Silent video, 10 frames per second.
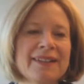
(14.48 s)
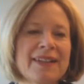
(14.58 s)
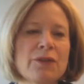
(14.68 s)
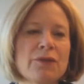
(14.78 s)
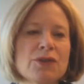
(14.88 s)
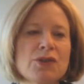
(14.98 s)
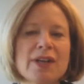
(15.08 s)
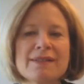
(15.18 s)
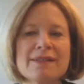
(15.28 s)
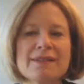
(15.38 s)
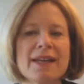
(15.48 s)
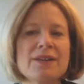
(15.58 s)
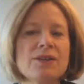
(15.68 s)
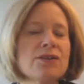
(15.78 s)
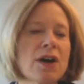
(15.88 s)
Thank you for joining us
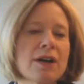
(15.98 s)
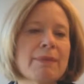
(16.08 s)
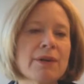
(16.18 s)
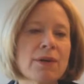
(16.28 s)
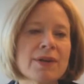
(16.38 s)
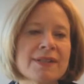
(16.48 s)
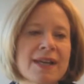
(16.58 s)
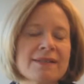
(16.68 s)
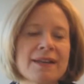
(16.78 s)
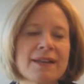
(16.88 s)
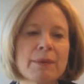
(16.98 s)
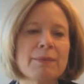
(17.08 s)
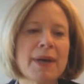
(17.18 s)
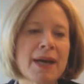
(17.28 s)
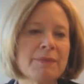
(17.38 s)
today to talk about OSA's
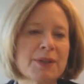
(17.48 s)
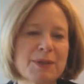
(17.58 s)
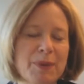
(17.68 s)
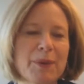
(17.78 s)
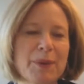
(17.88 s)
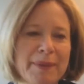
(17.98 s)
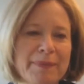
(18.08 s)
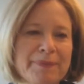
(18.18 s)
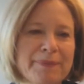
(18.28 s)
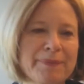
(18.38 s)
Enabled by Optics program.